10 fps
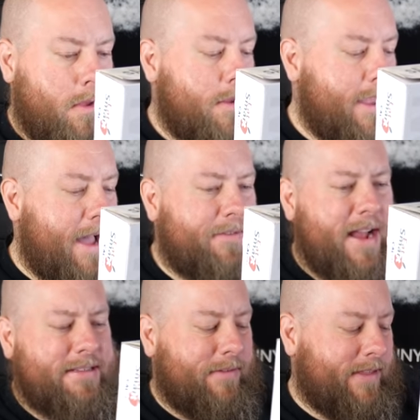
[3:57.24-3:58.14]
Yeah, I've
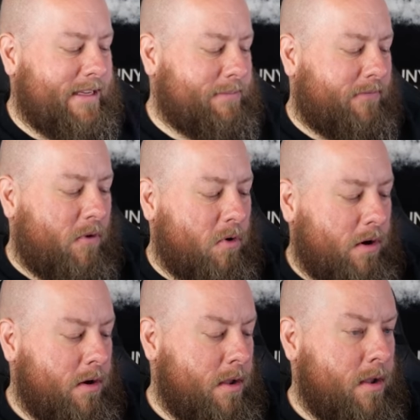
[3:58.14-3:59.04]
got stuff like this
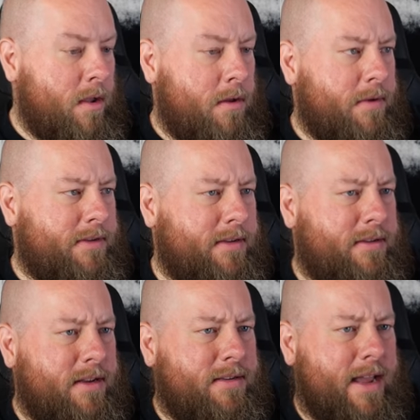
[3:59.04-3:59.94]
before. This is
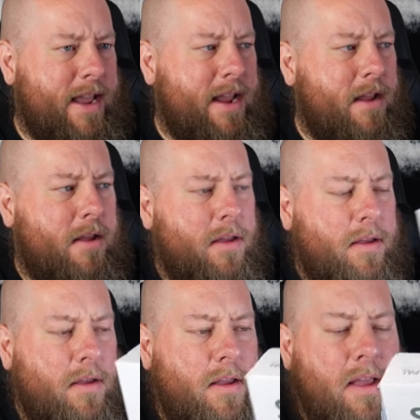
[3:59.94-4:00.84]
just a
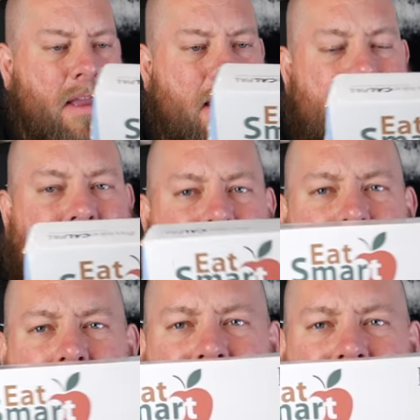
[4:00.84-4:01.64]
Eat Smart